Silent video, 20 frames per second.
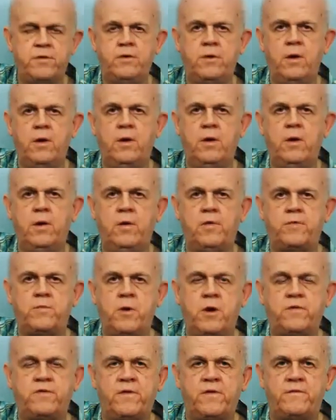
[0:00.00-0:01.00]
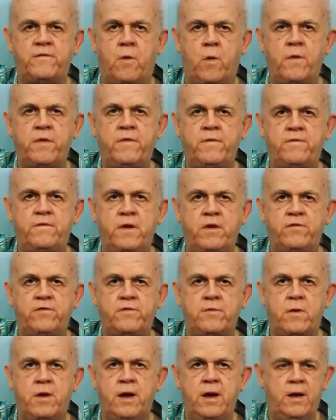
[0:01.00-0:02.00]
to do is press the 4th and 5th
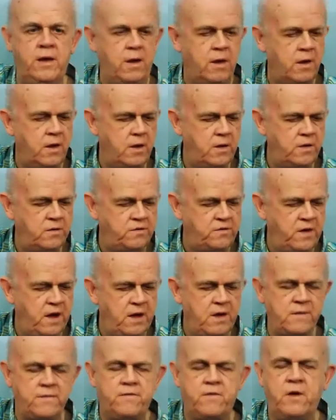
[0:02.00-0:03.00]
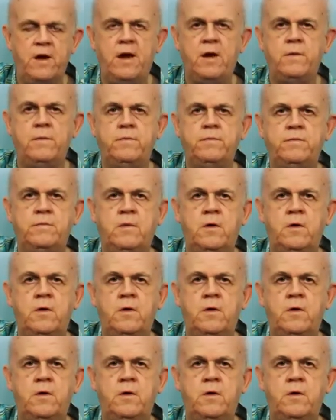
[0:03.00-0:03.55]
string, 2nd fret